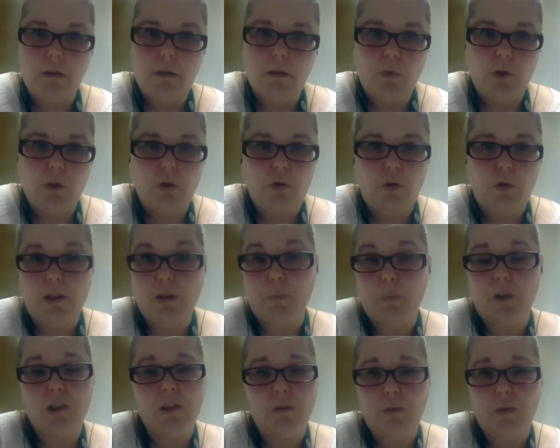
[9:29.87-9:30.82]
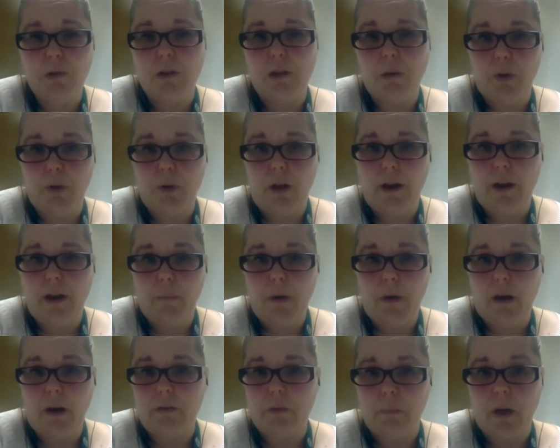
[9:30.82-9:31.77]
And especially if you can apply
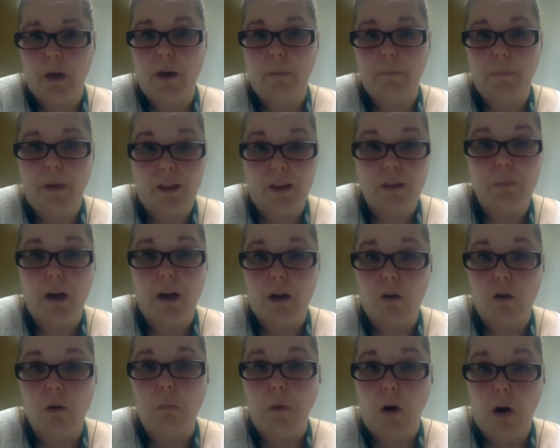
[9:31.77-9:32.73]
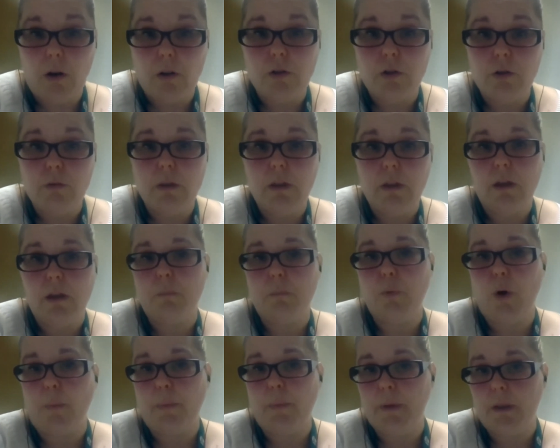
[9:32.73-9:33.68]
a mathematical model to it and
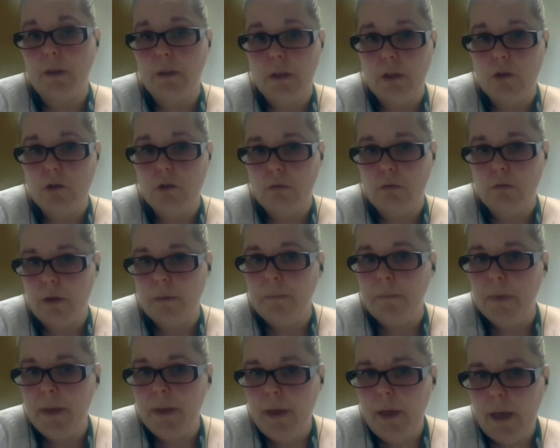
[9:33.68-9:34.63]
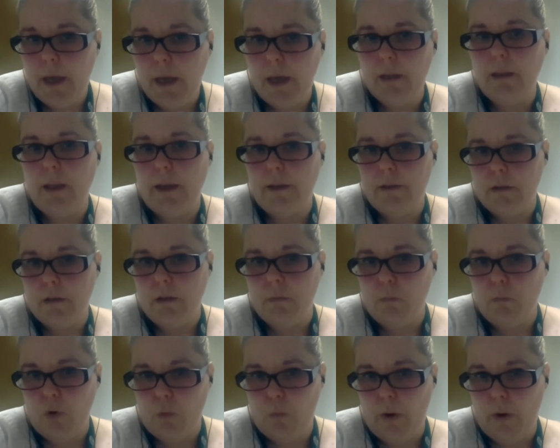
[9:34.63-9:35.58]
probability to it, it lends
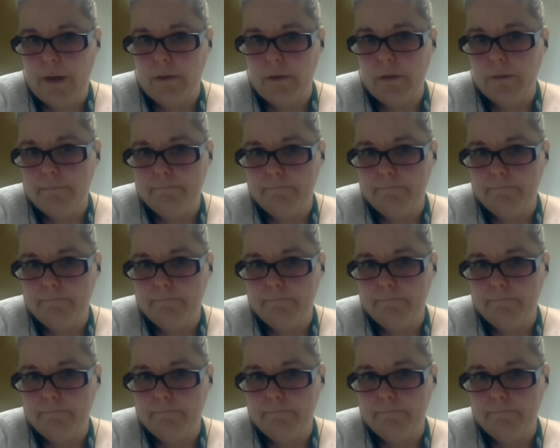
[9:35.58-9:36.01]
it more weight.